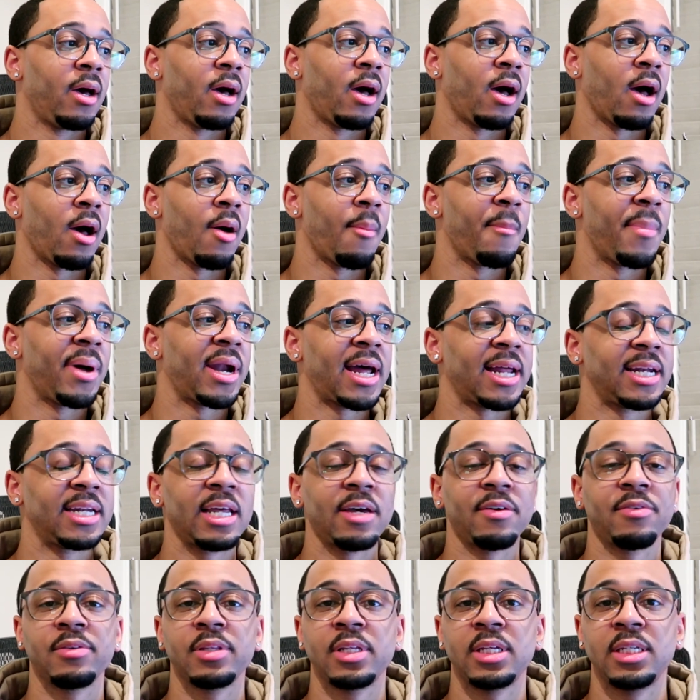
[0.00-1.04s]
But I
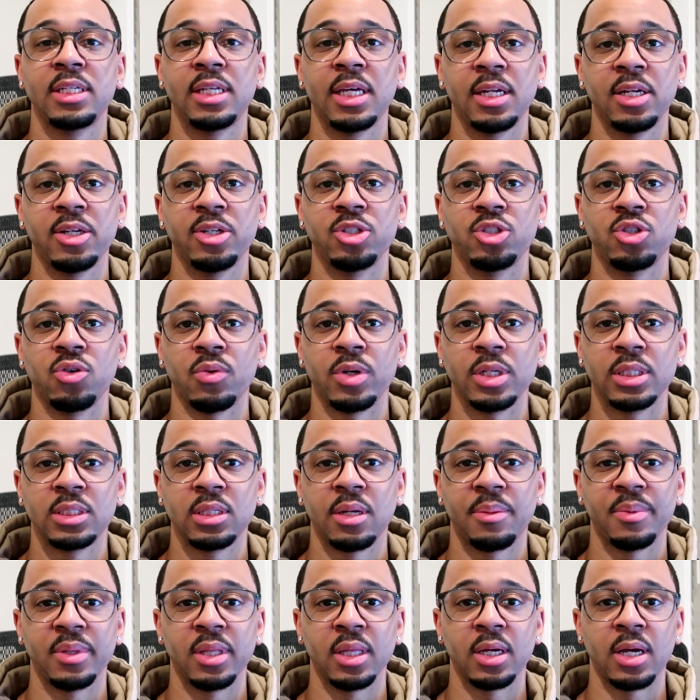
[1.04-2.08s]
definitely did enjoy
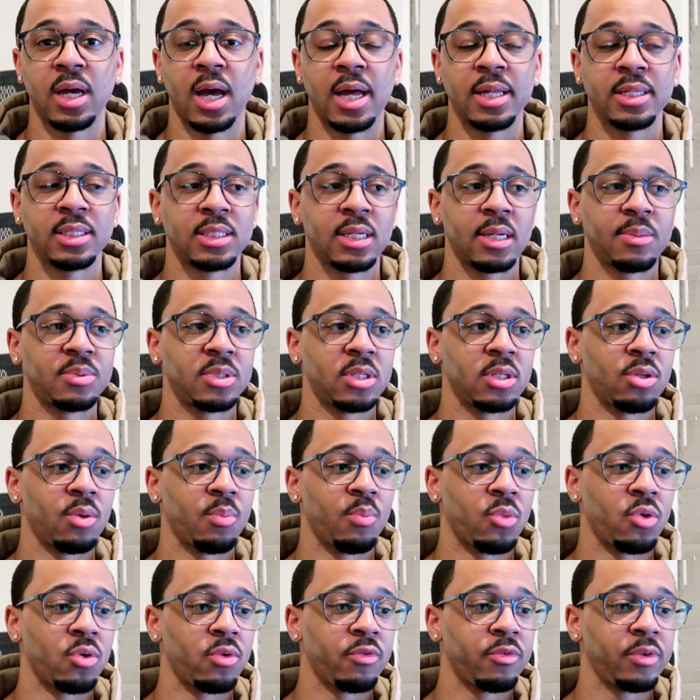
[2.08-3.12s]
some of the concepts in the
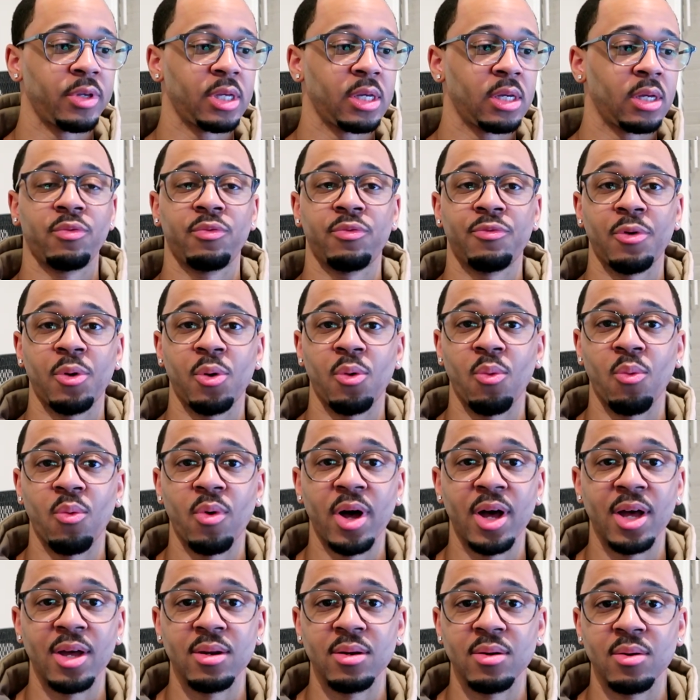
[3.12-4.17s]
movie. For
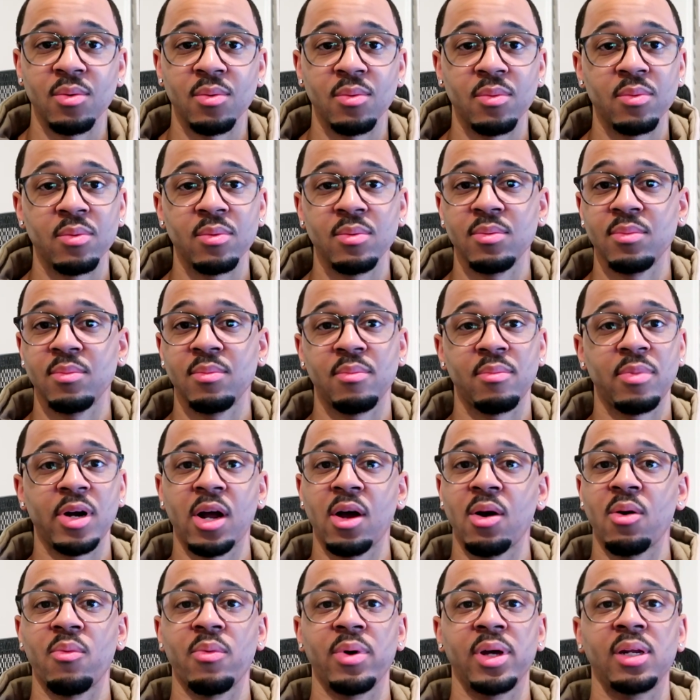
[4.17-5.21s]
one,
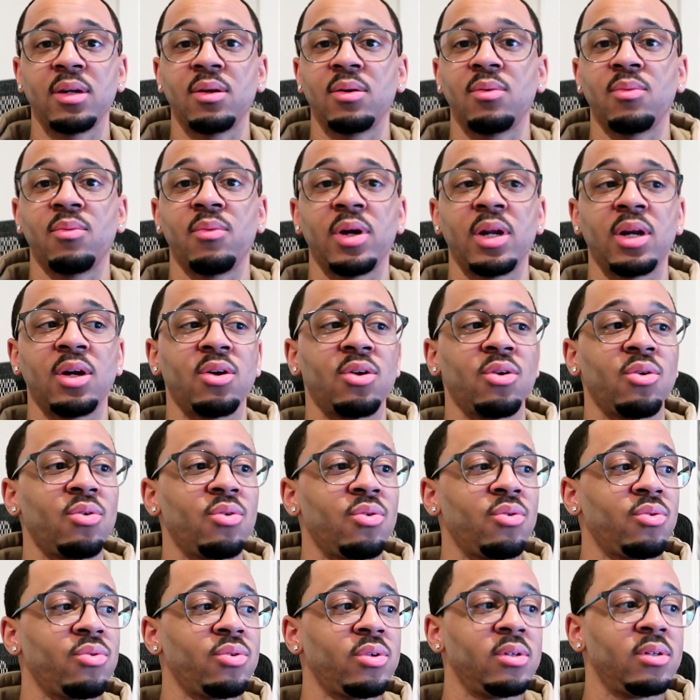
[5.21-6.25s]
bro, when
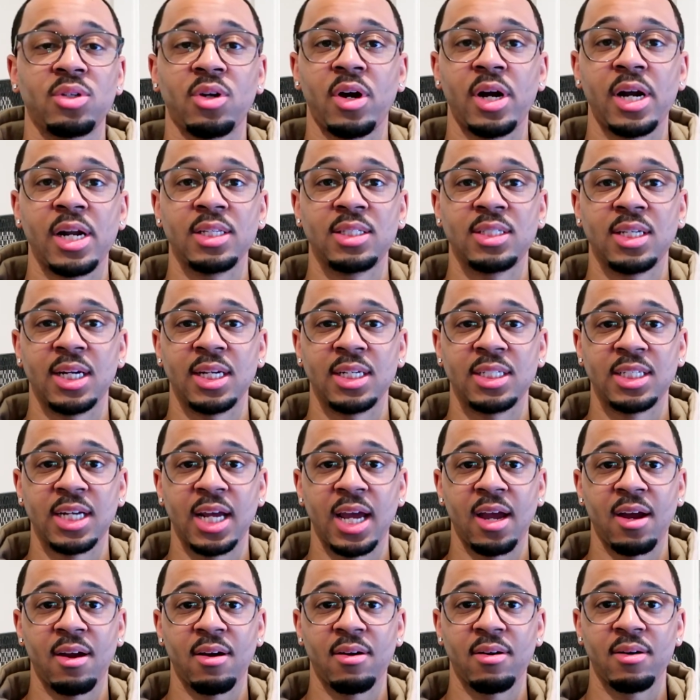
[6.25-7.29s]
dude turned into the
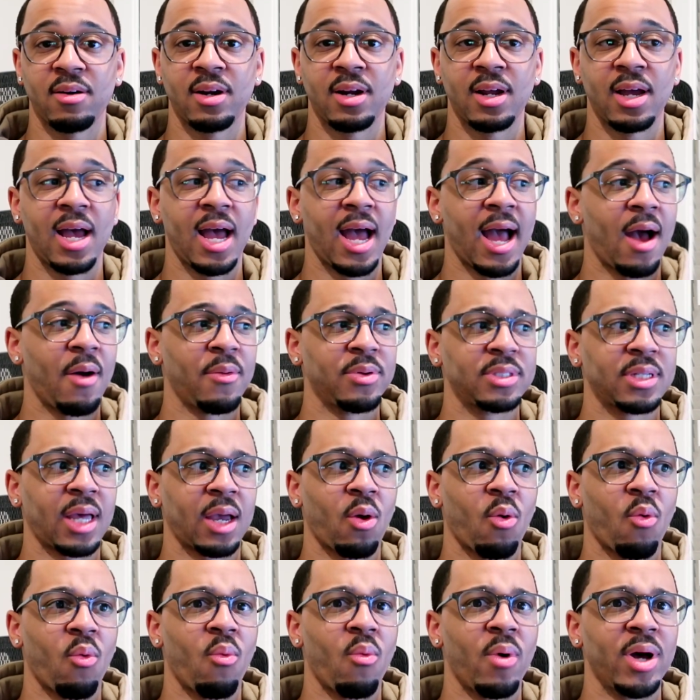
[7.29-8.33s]
chair, I was
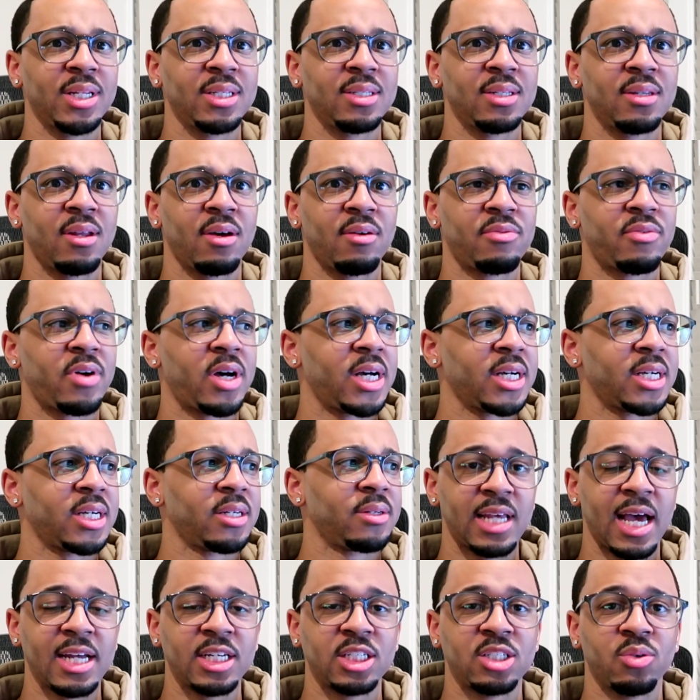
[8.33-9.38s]
like, what the fuck?
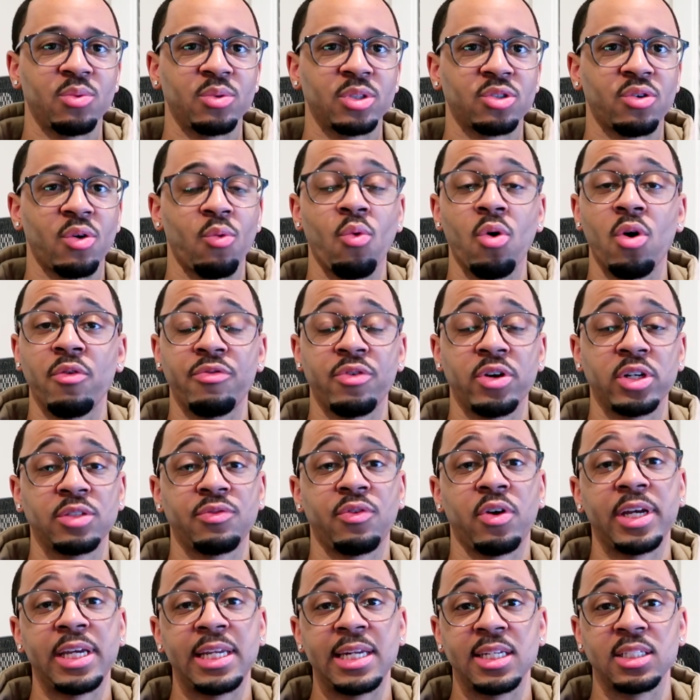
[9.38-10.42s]
That shit was well, first
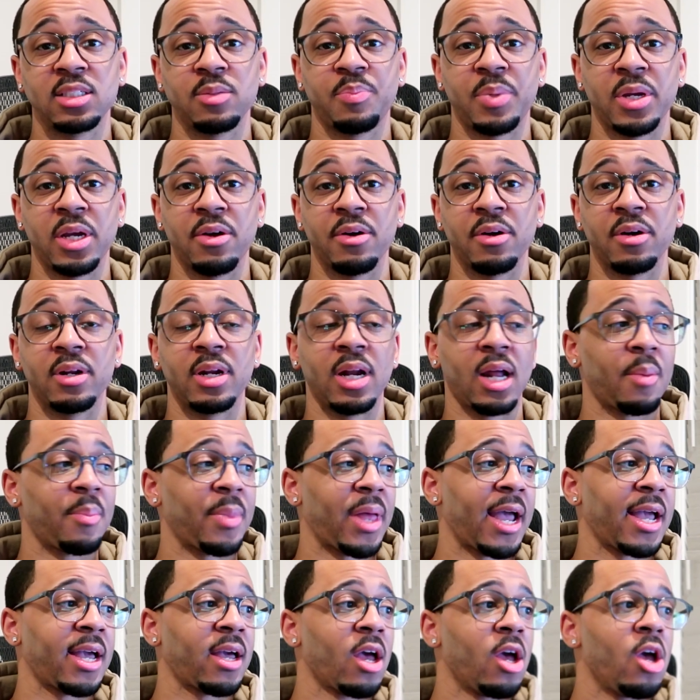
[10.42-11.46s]
of all, he disappeared, and I'm
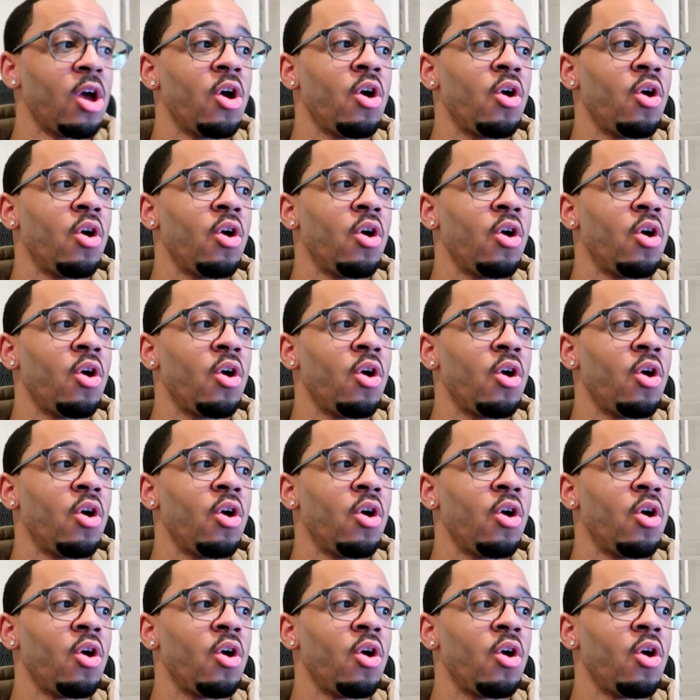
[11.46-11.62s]
like,